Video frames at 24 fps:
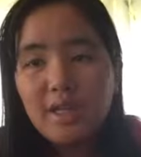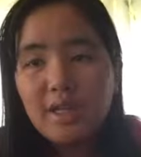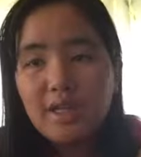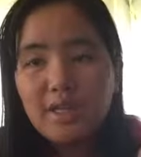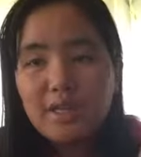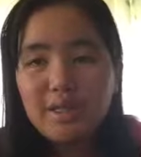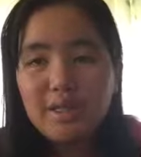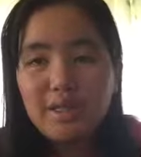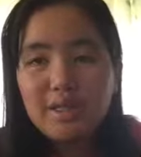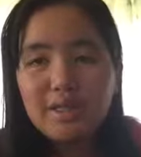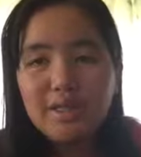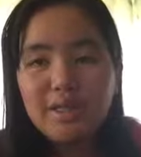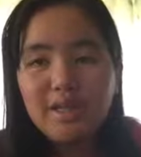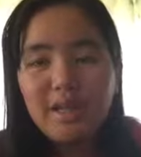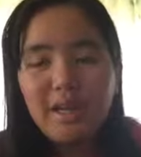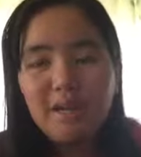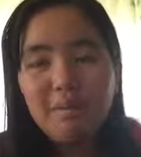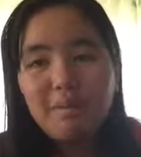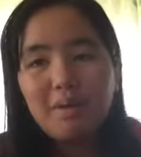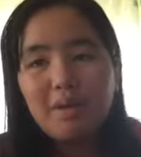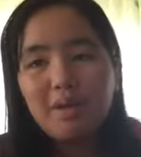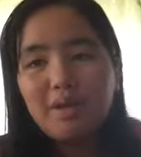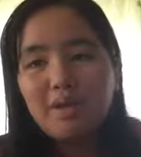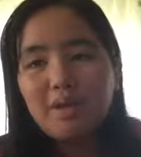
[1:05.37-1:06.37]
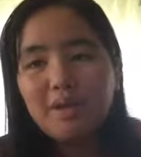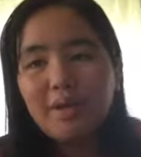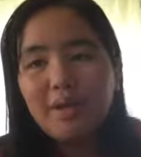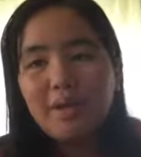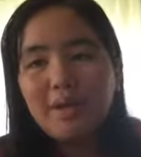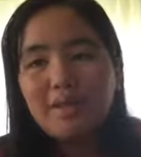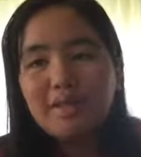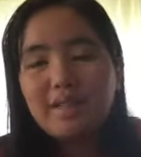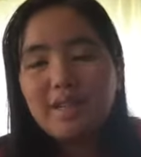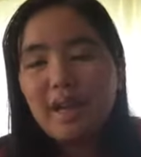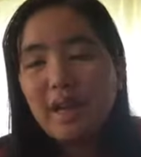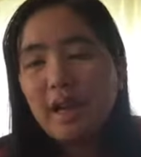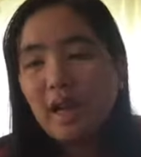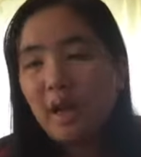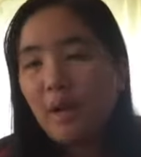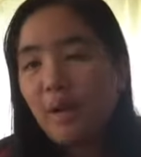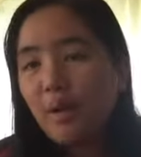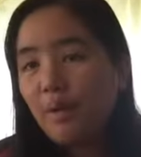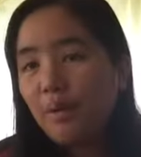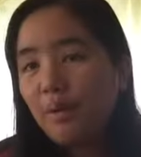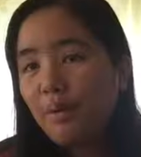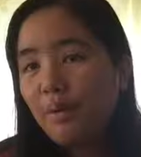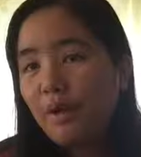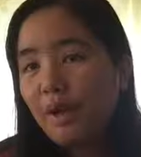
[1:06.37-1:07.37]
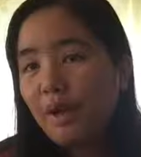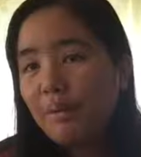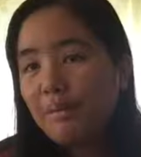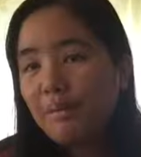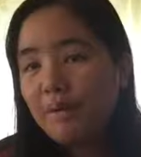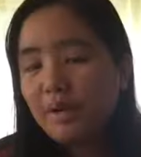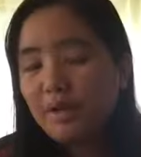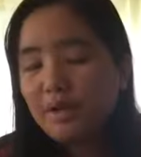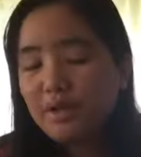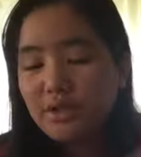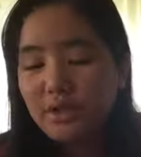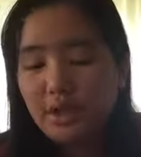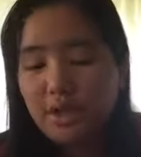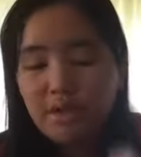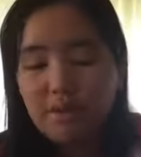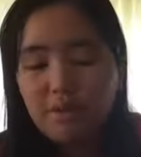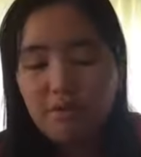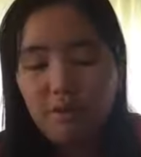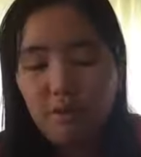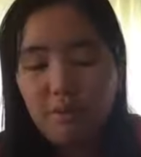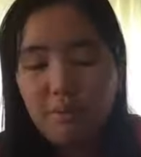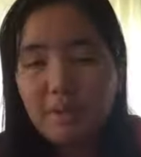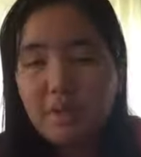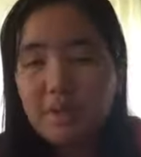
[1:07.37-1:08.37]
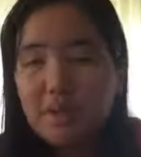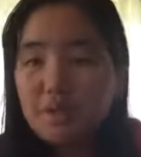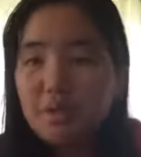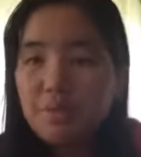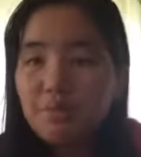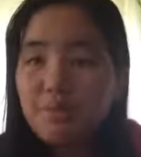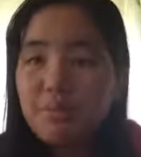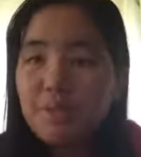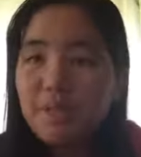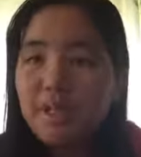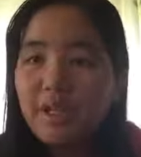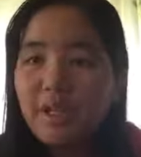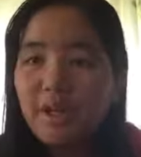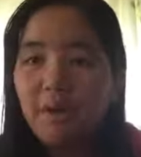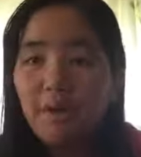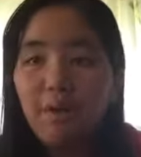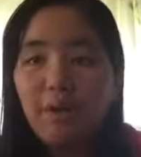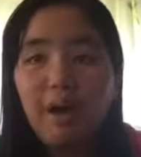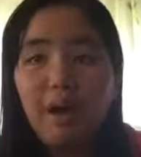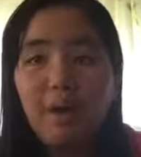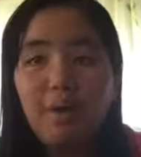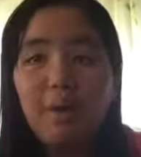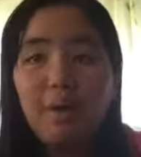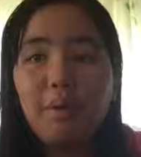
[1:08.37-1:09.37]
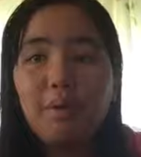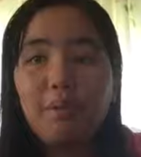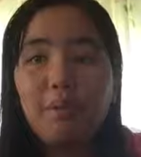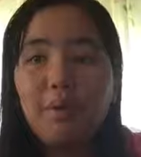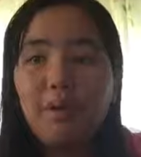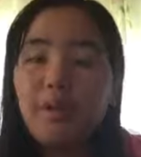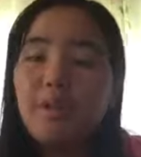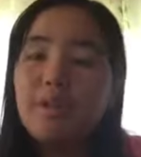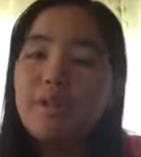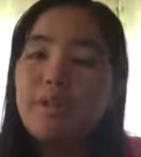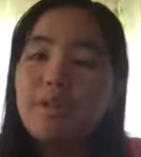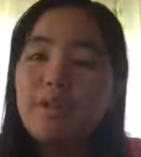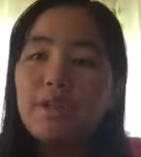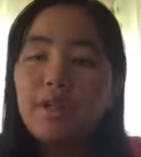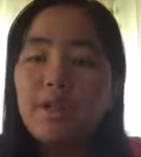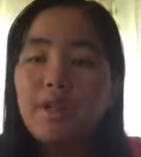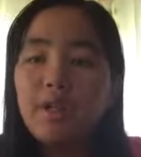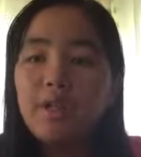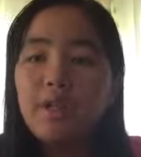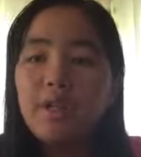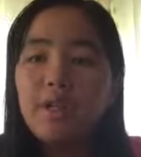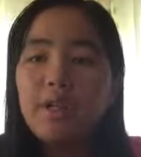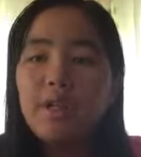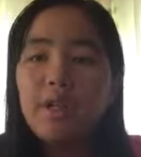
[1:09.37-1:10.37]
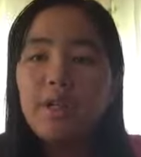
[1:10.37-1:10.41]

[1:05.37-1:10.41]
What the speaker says: So today I'm going to show you guys how I'm going to transform into Milla, or how I want her to look.